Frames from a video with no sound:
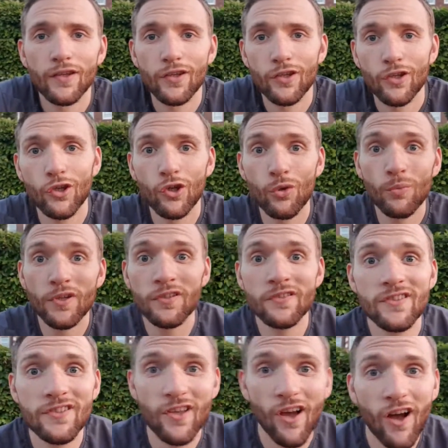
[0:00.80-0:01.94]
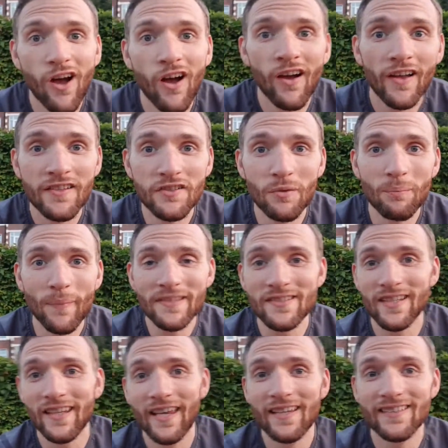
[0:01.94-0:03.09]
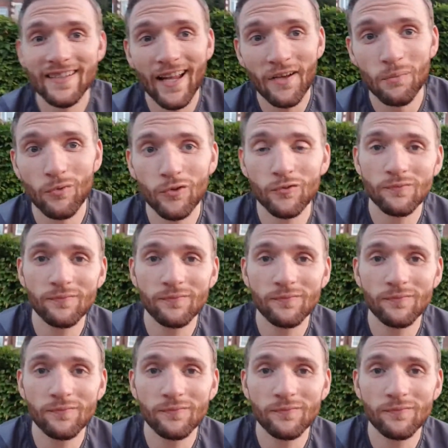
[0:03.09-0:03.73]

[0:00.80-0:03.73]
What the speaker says: Humans are a domesticated animal.